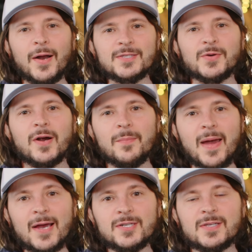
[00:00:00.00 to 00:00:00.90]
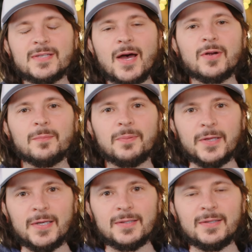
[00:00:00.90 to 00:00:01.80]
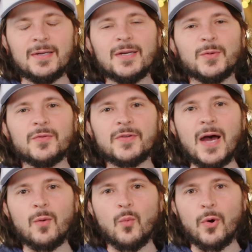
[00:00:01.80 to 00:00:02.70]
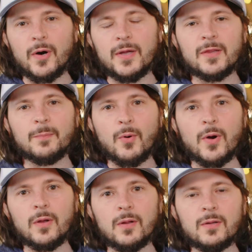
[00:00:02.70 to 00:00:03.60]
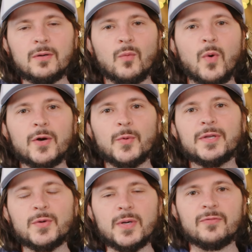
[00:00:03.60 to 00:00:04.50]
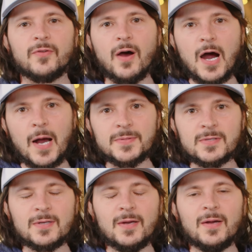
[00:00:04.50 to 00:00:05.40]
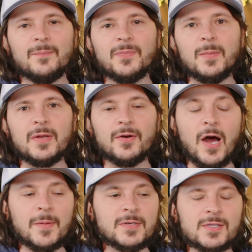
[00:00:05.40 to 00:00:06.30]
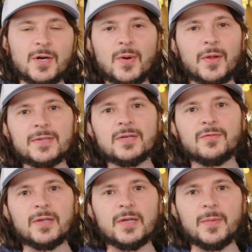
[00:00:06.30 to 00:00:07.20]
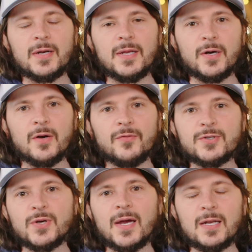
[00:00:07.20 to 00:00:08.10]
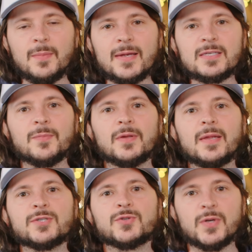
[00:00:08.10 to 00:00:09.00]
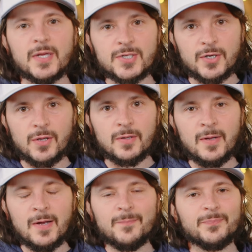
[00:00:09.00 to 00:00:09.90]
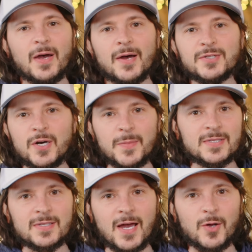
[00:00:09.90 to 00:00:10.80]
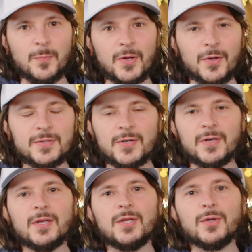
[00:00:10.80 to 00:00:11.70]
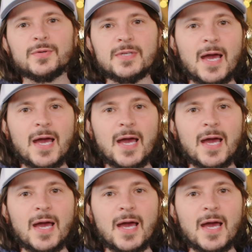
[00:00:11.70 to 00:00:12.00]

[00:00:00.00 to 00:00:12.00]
right, so our mash is now complete. We've got wort in the boil. What are we doing for hops? I mean, your options are relatively limited here if you're trying to make something that's traditional. German style pills, you're going to use